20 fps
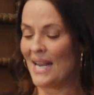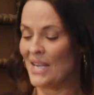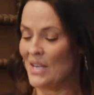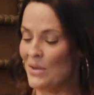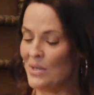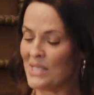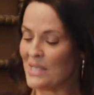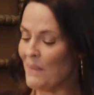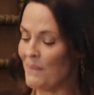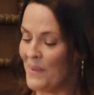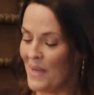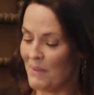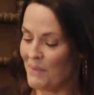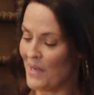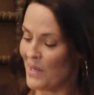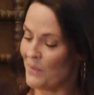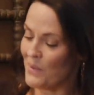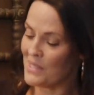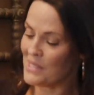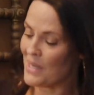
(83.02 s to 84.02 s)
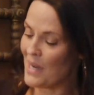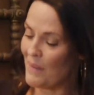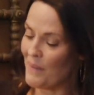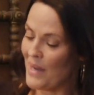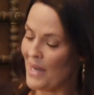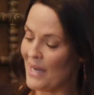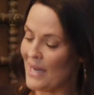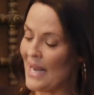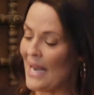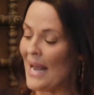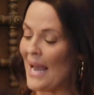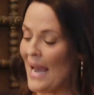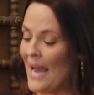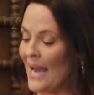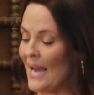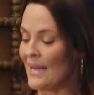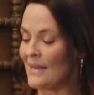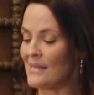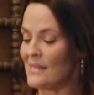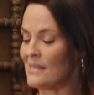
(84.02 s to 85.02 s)
I knew something big was coming, and it
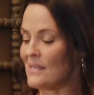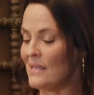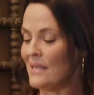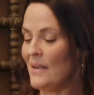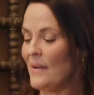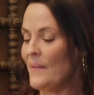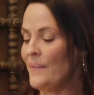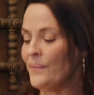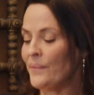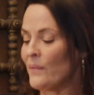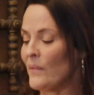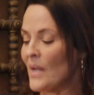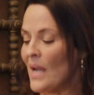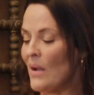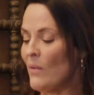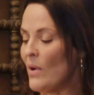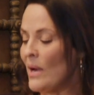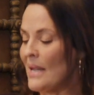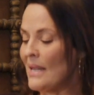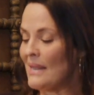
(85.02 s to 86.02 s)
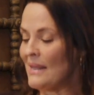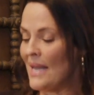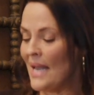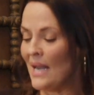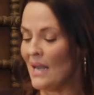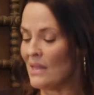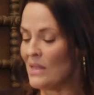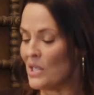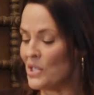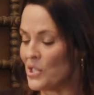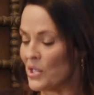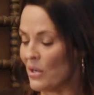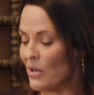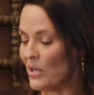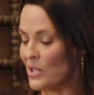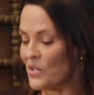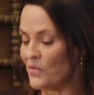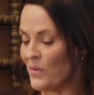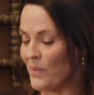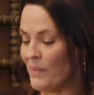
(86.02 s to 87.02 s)
has. I want to thank the
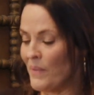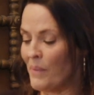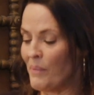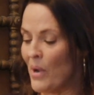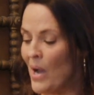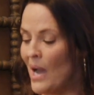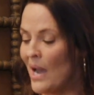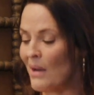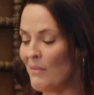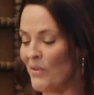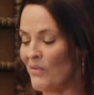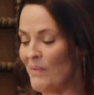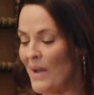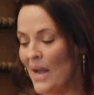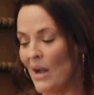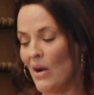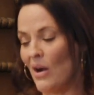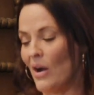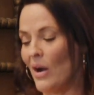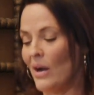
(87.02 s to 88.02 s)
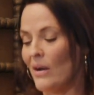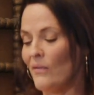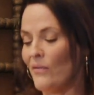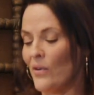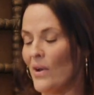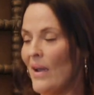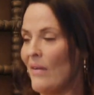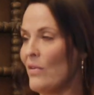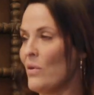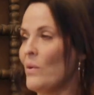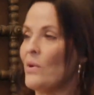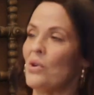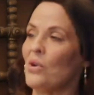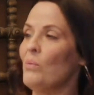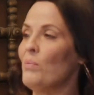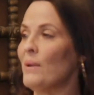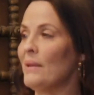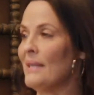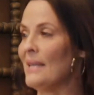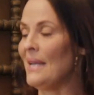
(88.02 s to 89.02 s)
church from the bottom of my heart for everyone who
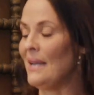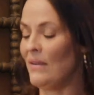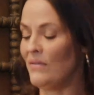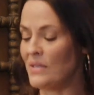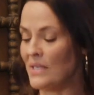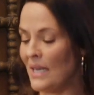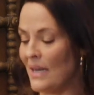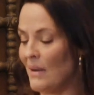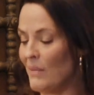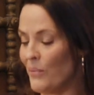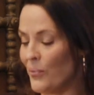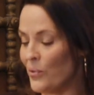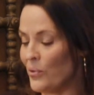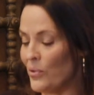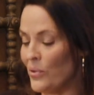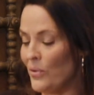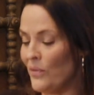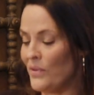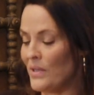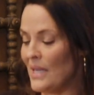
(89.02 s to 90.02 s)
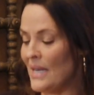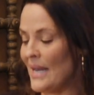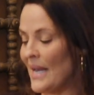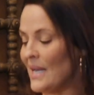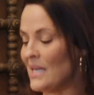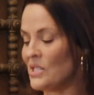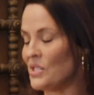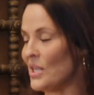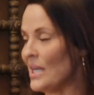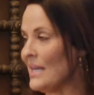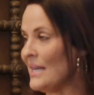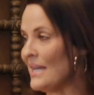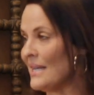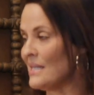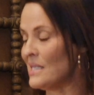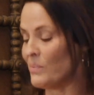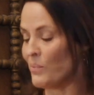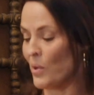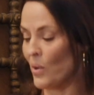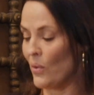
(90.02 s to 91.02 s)
believed and improved the Next Gen
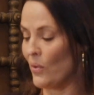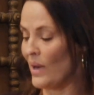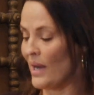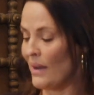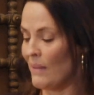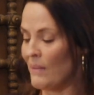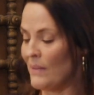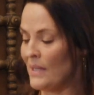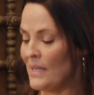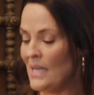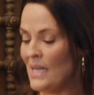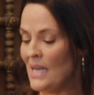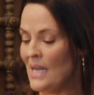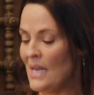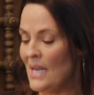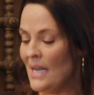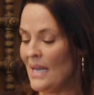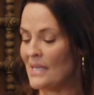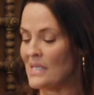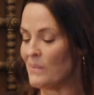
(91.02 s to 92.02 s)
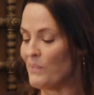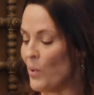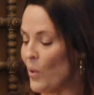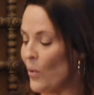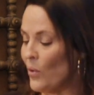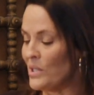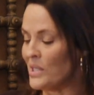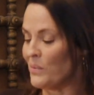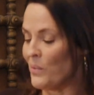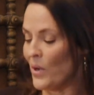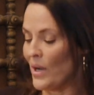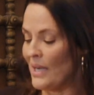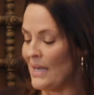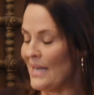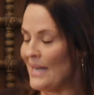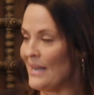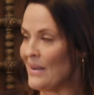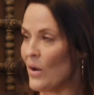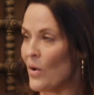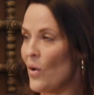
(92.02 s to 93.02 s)
Kids program. It's bold, and we're going to
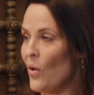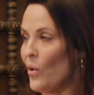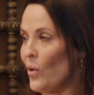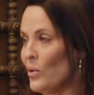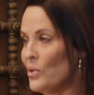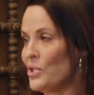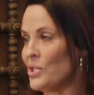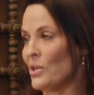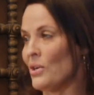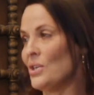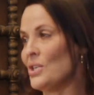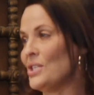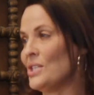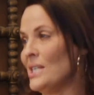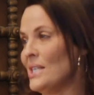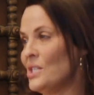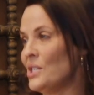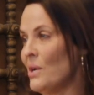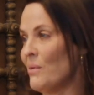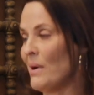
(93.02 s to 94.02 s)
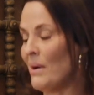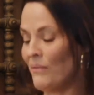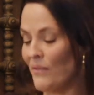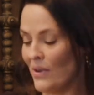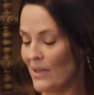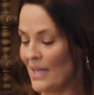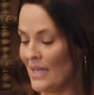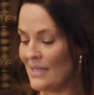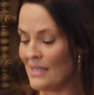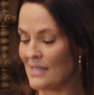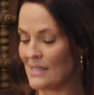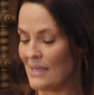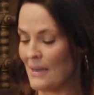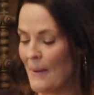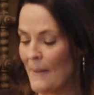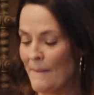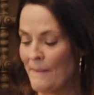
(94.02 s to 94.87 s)
need our whole church to show up for this.